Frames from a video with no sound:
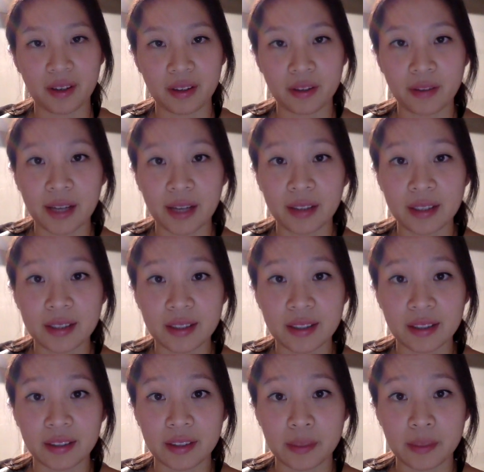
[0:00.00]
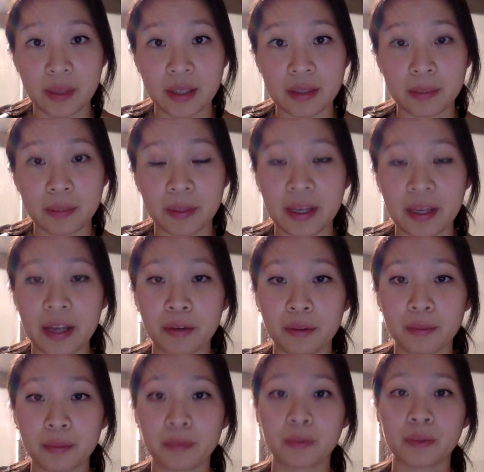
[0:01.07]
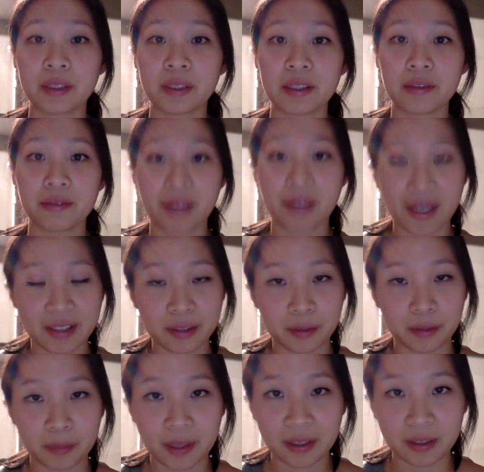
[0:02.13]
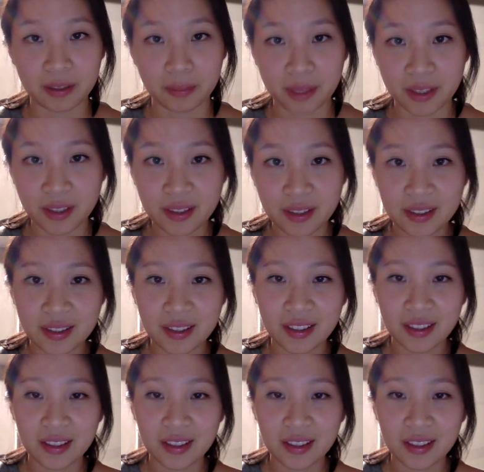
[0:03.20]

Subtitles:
the violins in this piece play really fast, repeated pitches,